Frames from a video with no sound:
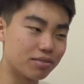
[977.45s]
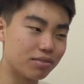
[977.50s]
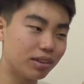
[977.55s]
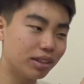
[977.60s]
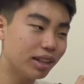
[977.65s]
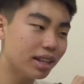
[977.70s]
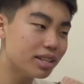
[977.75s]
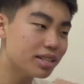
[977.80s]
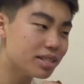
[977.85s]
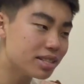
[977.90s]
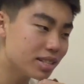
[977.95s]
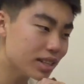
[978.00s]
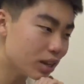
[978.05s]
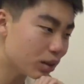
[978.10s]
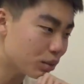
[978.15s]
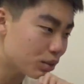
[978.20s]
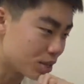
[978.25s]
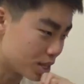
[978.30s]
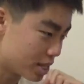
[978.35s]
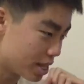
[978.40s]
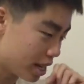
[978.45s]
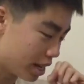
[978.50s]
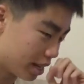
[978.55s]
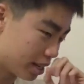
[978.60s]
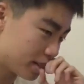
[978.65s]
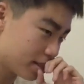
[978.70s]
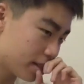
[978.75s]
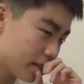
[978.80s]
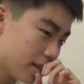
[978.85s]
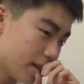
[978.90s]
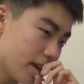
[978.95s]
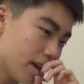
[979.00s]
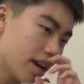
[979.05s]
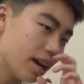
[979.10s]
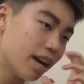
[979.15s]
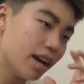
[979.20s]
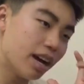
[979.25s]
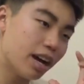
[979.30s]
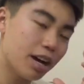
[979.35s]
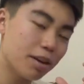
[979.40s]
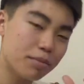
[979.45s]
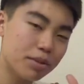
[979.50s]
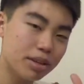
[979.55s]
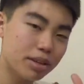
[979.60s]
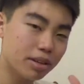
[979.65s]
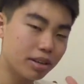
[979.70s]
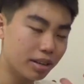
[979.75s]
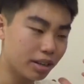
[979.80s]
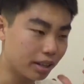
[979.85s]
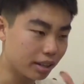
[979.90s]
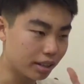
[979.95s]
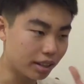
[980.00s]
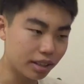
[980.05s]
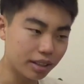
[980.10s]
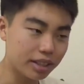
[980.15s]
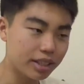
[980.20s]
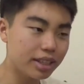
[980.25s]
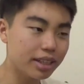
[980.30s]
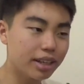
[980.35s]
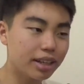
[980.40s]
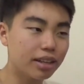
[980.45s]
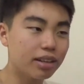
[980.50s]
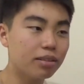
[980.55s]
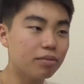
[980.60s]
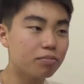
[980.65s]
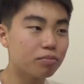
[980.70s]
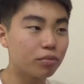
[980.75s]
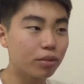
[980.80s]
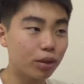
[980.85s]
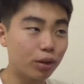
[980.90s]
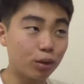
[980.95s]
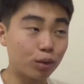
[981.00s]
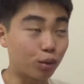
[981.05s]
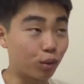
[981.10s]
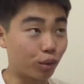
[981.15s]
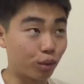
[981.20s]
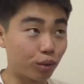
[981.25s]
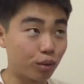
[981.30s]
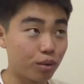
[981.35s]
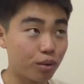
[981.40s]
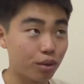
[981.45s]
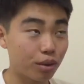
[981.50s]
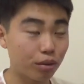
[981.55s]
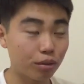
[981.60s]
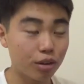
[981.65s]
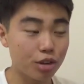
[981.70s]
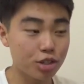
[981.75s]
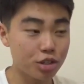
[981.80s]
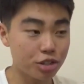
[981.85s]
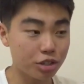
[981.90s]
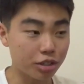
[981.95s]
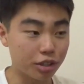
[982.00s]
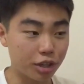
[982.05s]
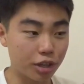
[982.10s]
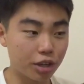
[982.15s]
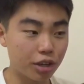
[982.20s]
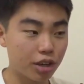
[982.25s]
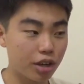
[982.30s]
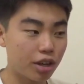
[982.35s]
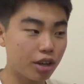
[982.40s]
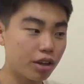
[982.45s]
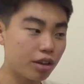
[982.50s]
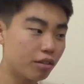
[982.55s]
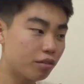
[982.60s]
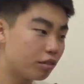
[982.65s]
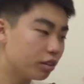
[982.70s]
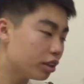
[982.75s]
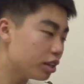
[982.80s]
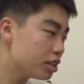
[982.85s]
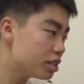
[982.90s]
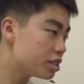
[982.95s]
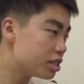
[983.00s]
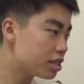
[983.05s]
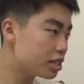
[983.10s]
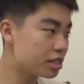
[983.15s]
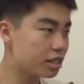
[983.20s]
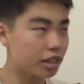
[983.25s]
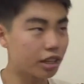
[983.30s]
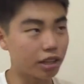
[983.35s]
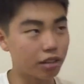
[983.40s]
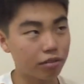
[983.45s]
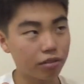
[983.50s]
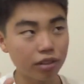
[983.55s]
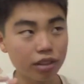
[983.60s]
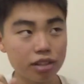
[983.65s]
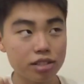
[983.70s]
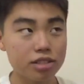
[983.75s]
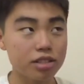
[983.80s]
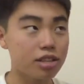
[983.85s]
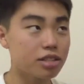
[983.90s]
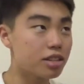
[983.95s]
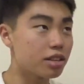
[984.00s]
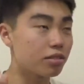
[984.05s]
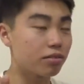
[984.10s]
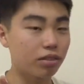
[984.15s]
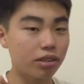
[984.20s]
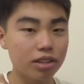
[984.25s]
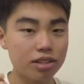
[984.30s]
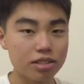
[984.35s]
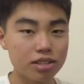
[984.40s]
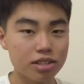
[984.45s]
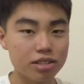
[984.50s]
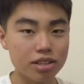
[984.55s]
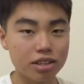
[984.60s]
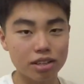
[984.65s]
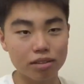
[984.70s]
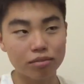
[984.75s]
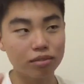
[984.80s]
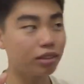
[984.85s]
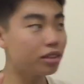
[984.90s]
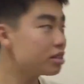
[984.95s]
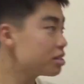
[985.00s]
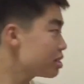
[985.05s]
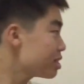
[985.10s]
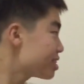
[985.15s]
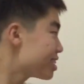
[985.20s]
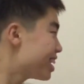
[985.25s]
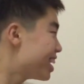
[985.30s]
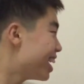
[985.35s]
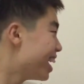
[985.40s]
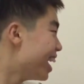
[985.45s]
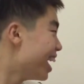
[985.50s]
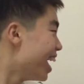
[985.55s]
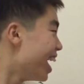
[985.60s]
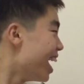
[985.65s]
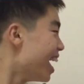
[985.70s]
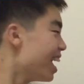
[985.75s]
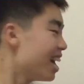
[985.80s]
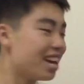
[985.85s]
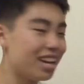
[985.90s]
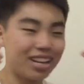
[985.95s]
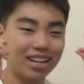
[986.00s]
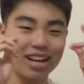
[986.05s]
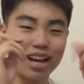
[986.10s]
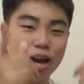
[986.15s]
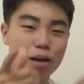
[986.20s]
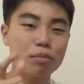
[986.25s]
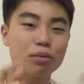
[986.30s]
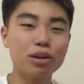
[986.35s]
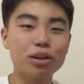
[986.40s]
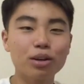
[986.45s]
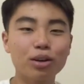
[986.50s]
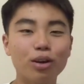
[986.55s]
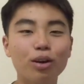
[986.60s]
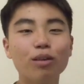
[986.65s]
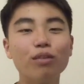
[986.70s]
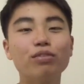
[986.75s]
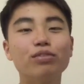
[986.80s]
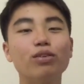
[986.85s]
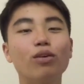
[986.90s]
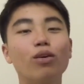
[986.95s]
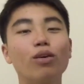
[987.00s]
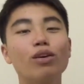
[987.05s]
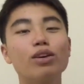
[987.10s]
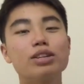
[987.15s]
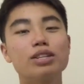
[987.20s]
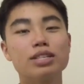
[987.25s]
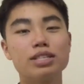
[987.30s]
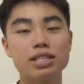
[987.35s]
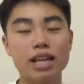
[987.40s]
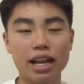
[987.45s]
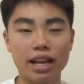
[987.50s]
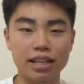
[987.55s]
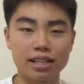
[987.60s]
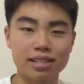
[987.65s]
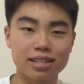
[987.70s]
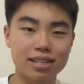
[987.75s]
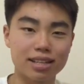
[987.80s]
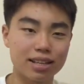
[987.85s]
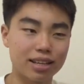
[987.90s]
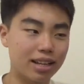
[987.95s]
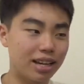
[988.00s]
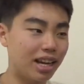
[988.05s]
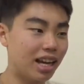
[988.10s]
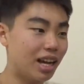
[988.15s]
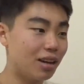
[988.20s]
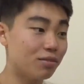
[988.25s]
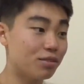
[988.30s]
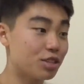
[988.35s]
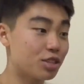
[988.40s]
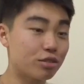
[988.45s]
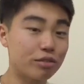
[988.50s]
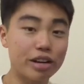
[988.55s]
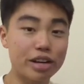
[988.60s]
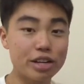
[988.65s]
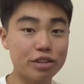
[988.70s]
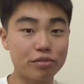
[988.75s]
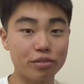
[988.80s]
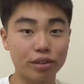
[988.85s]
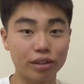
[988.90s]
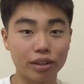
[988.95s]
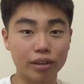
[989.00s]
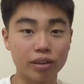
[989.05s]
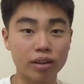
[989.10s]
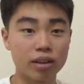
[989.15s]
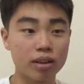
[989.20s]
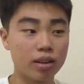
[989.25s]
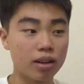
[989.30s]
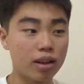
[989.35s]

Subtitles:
Valencia or Zenit? I mean, La Liga or the Russian league. Valencia, Zenit, Valencia, Zenit, Valencia, Zenit, Valencia, Zenit. I'm gonna go for Zenit. I have a strange feeling.